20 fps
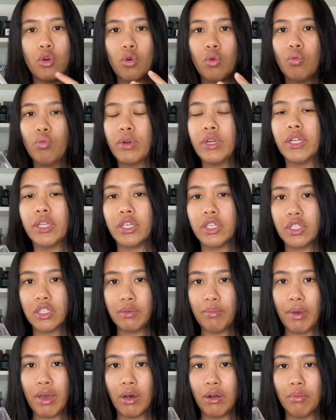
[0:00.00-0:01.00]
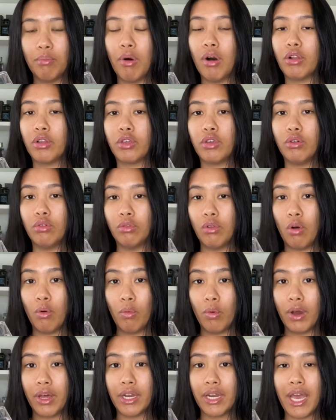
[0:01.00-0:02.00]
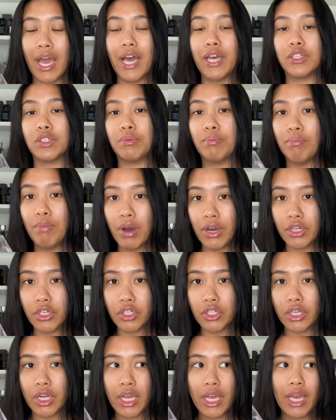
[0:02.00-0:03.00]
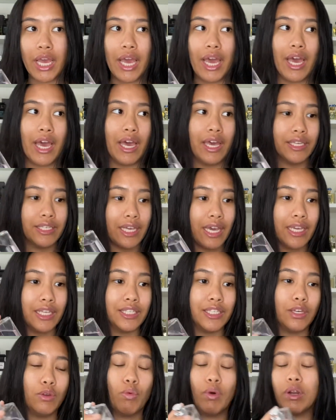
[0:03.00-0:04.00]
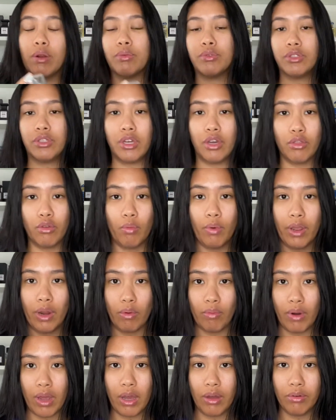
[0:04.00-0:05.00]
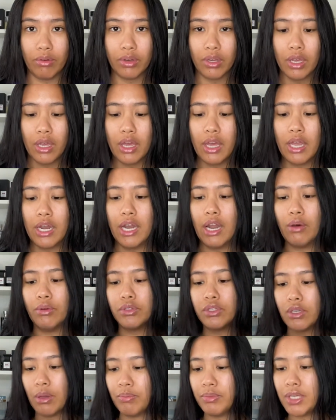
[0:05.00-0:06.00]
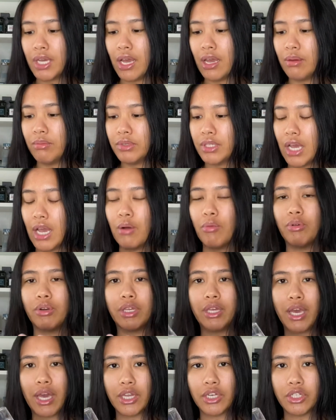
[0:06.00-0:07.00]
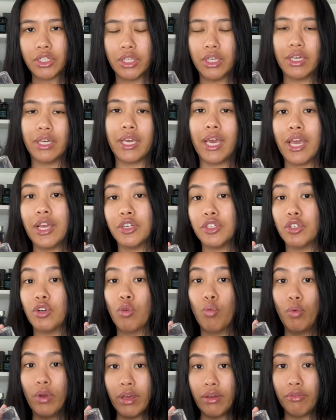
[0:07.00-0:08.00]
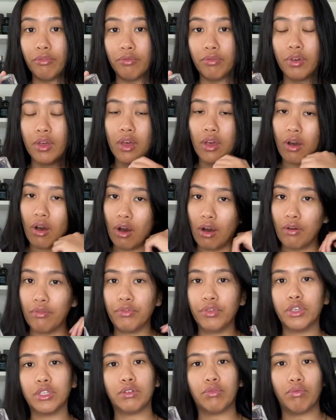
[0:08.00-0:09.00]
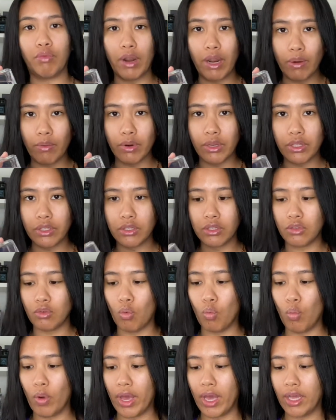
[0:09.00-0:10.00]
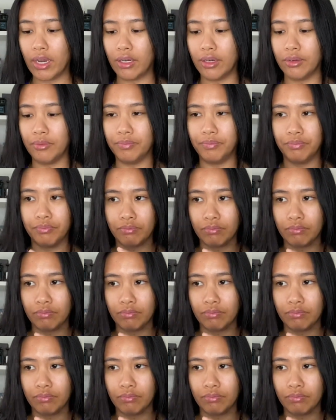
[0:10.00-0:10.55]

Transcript: really smell Molecule 01 as much as I did when it was the other way around. Now, sometimes I would catch the occasional whiff of this fragrance when